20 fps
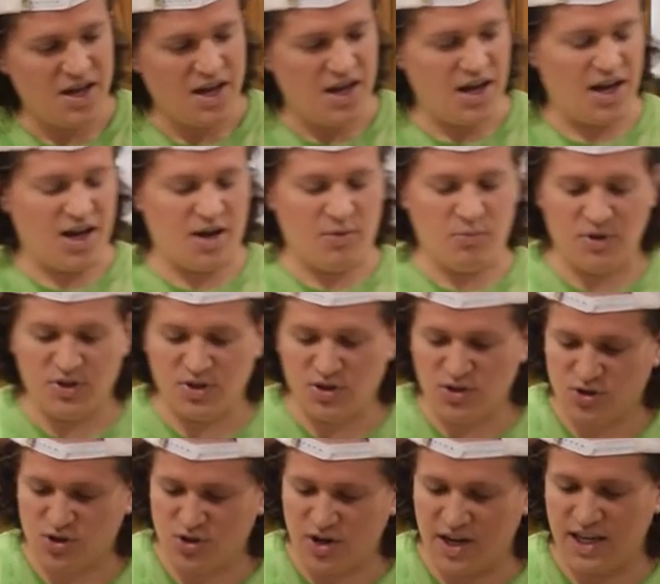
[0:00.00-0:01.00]
um, when
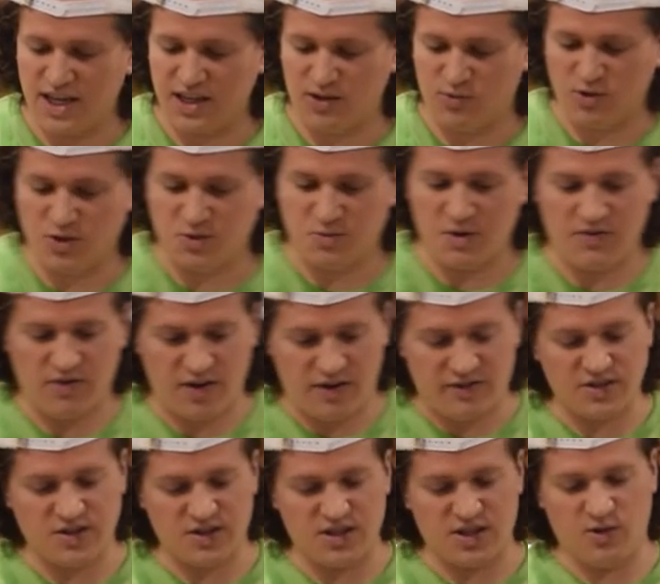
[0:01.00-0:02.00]
you're trying to get the roast beef,
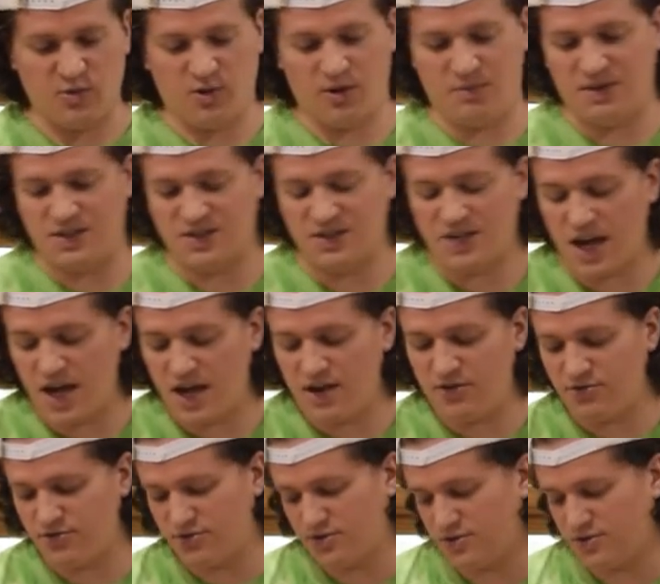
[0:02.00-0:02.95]
obviously you want to be safe.